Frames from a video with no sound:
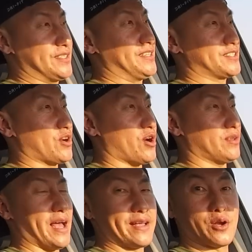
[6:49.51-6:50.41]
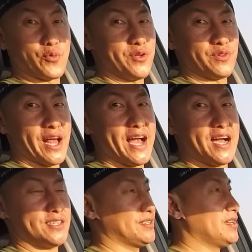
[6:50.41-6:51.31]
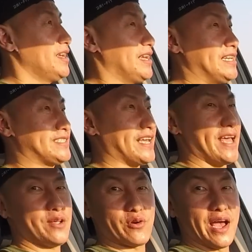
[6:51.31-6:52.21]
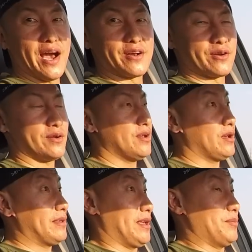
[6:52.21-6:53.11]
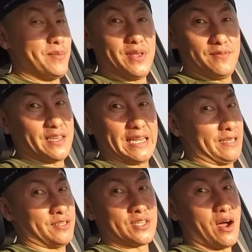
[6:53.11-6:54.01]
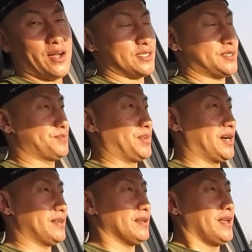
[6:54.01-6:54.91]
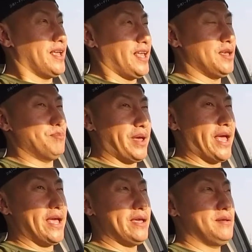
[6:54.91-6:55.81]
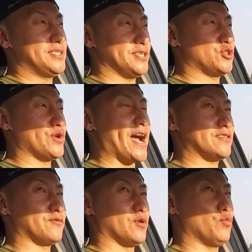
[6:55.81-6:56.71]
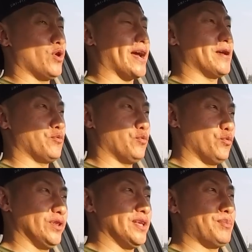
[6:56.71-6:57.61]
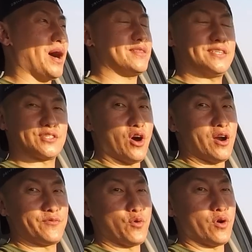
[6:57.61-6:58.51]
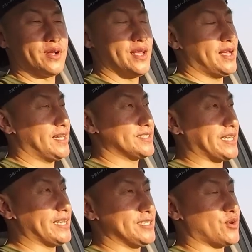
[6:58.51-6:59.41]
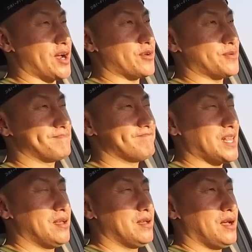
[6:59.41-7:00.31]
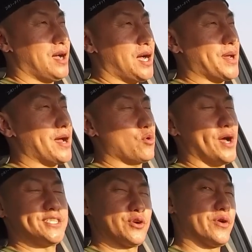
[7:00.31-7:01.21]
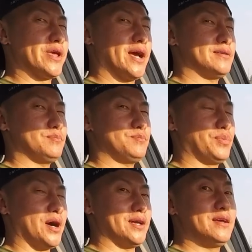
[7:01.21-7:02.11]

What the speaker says: to this car, like a reflash, intake, or header, and maybe even an exhaust, but it may distract from what I really bought this car for as a daily driver. I'm not quite sure yet, but